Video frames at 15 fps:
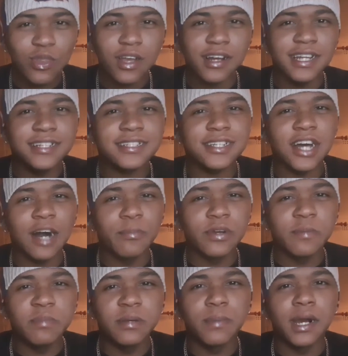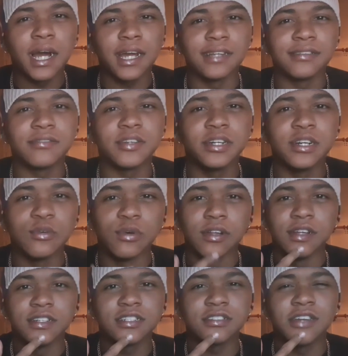Let's see how many people I can trigger
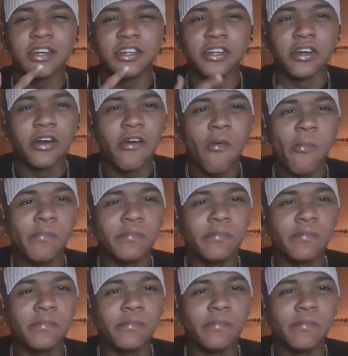with this thing here.